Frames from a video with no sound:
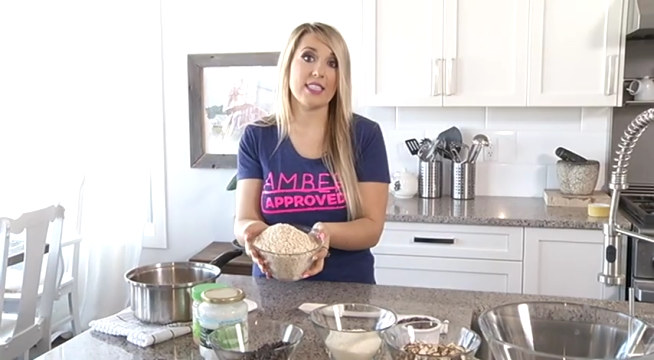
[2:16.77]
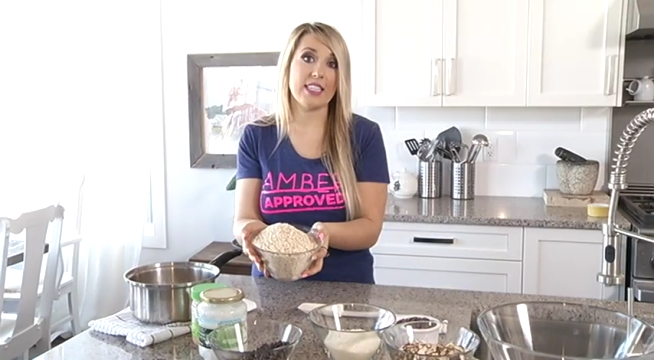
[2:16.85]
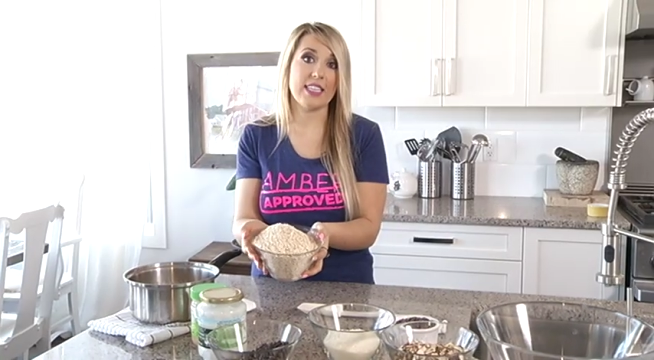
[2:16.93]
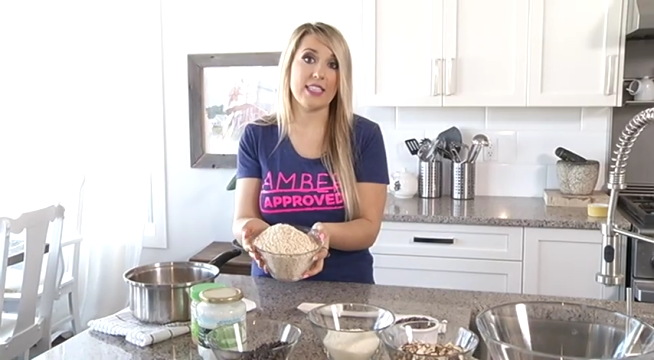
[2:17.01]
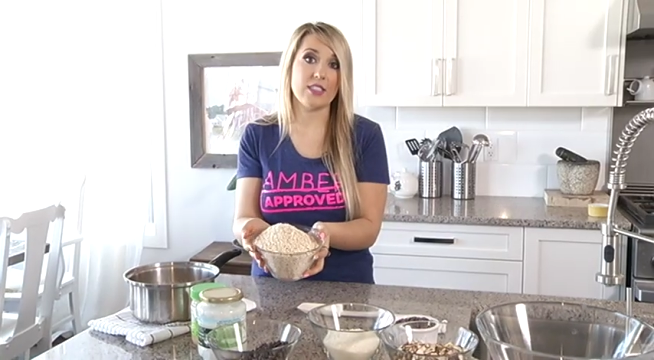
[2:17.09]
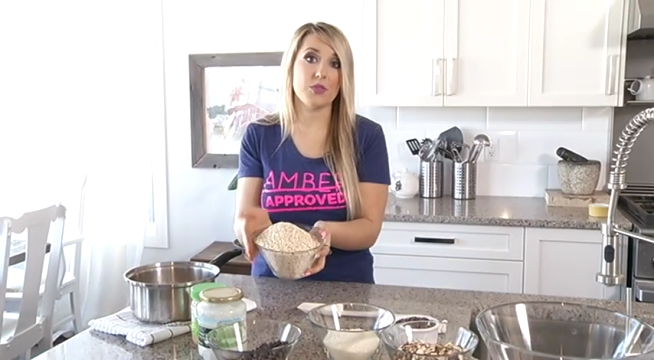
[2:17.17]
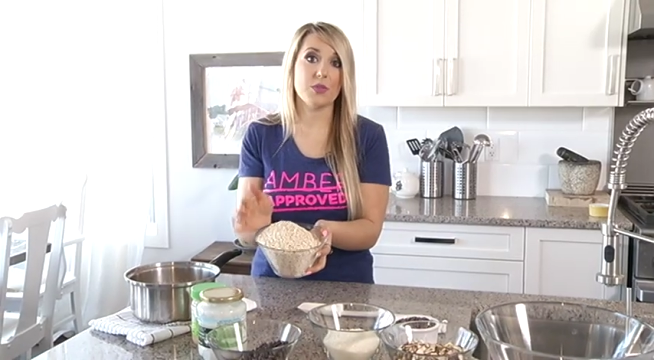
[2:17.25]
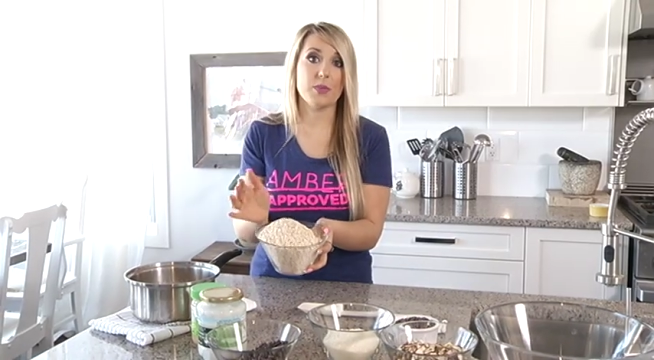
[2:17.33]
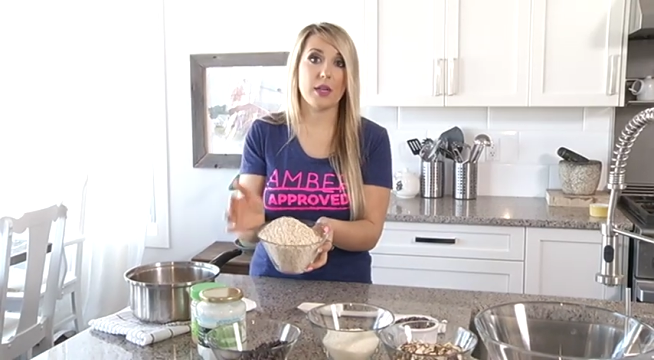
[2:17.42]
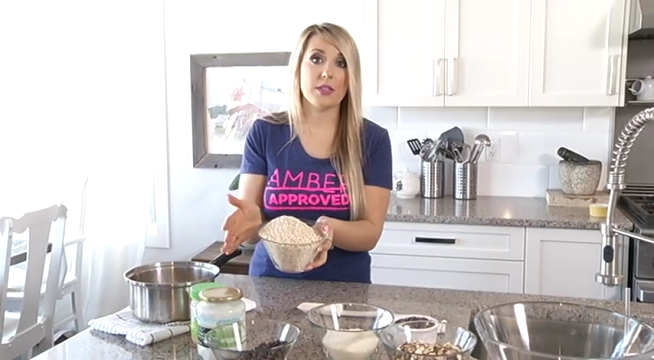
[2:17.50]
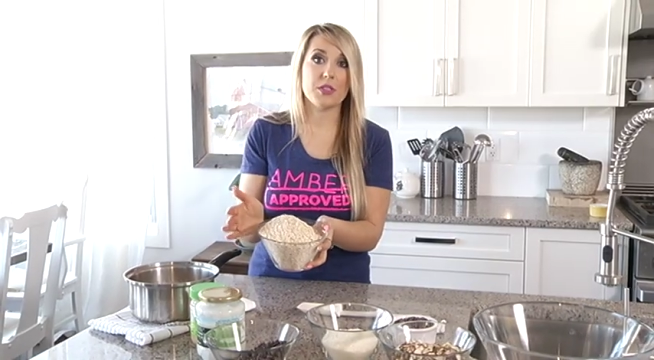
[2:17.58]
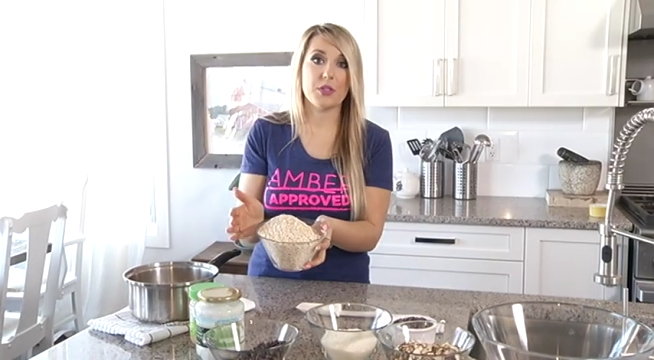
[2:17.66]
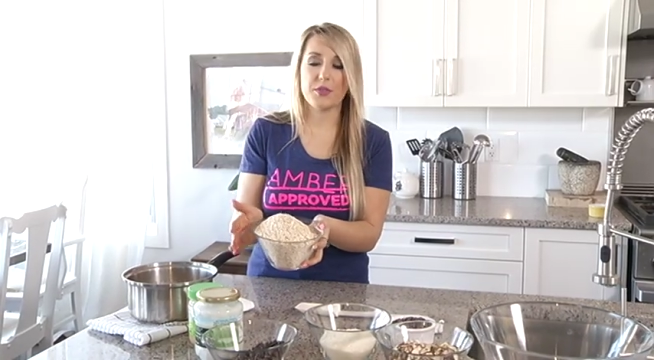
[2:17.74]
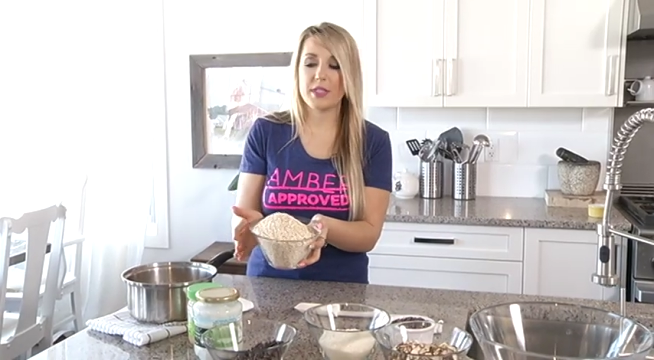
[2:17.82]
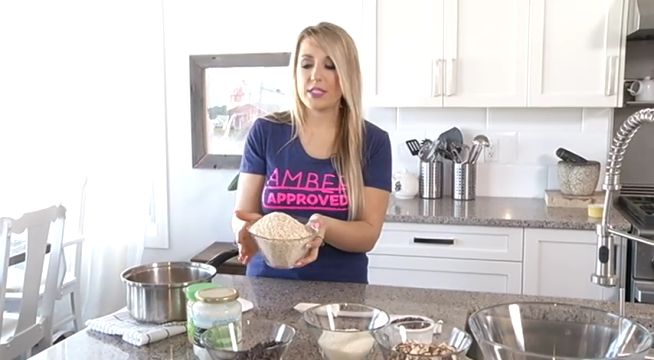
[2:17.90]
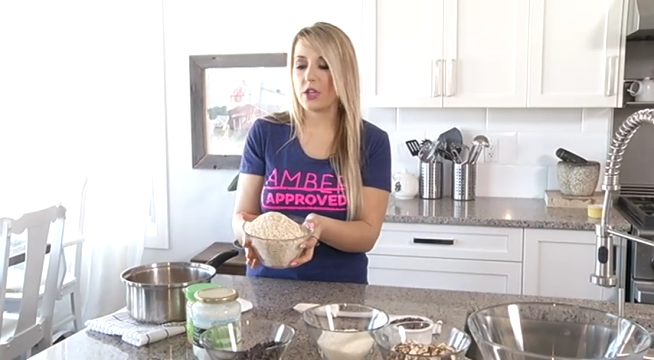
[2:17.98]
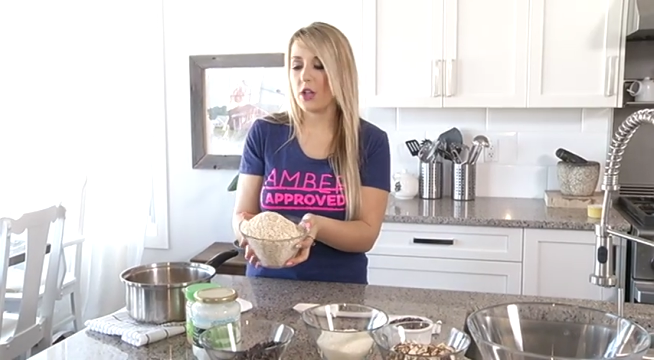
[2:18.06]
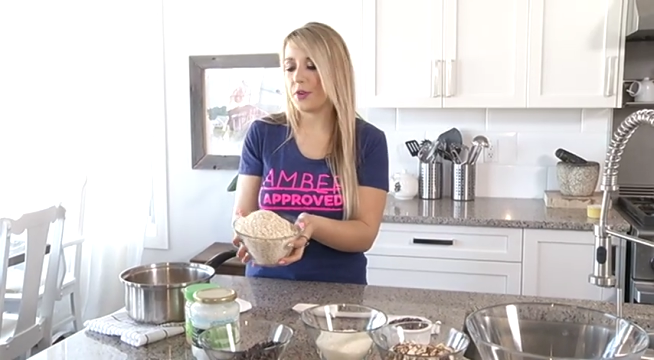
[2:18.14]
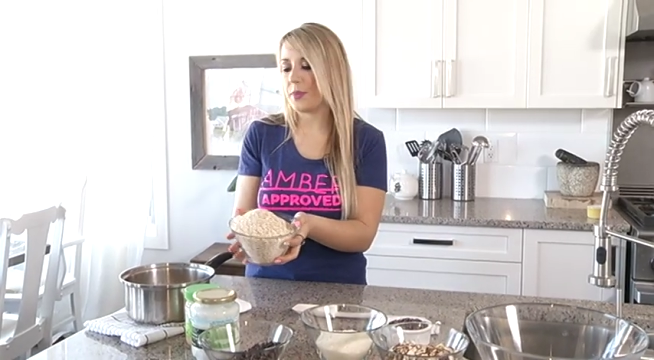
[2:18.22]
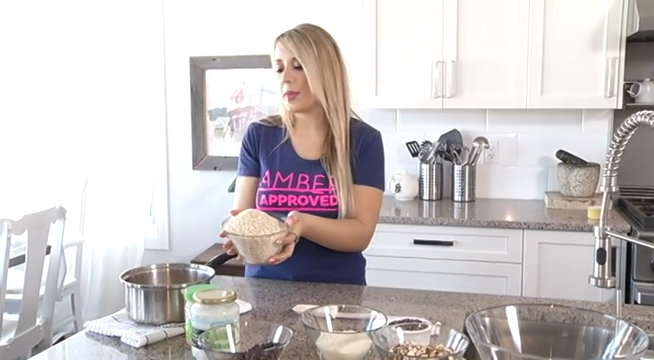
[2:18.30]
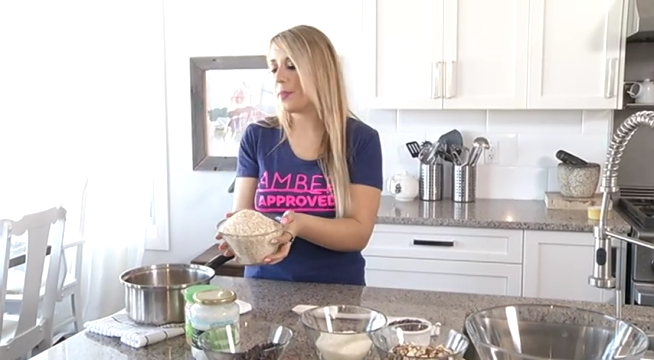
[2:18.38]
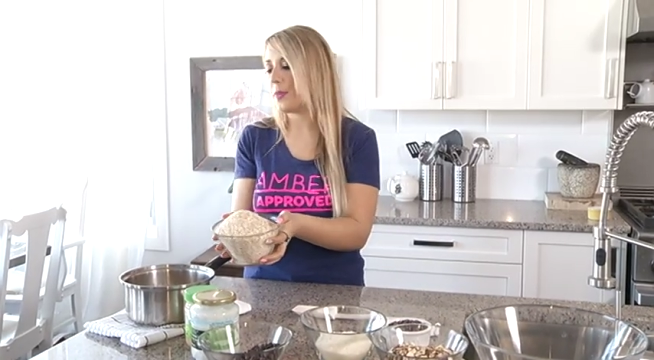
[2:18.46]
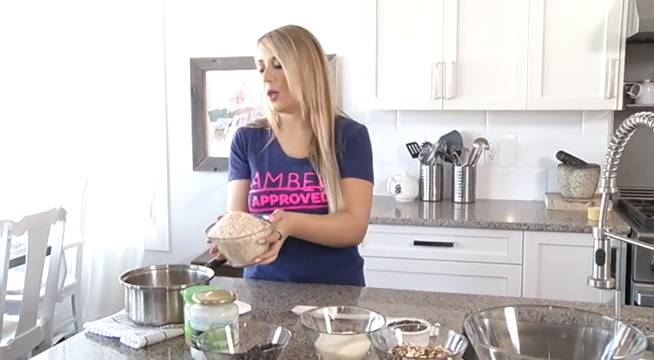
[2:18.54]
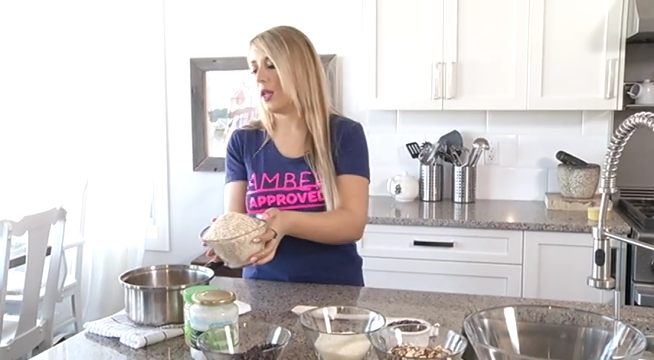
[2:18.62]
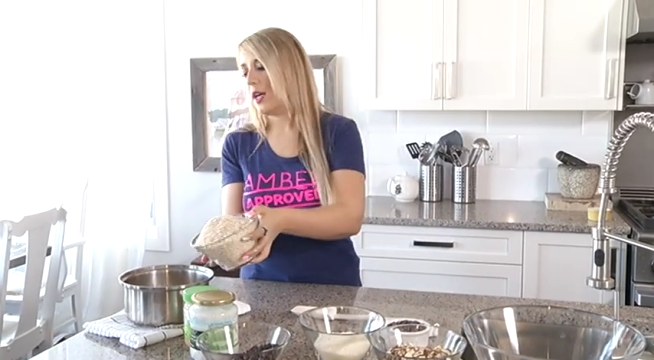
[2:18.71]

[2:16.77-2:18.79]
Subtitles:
can eat these too, as well as gluten intolerant people.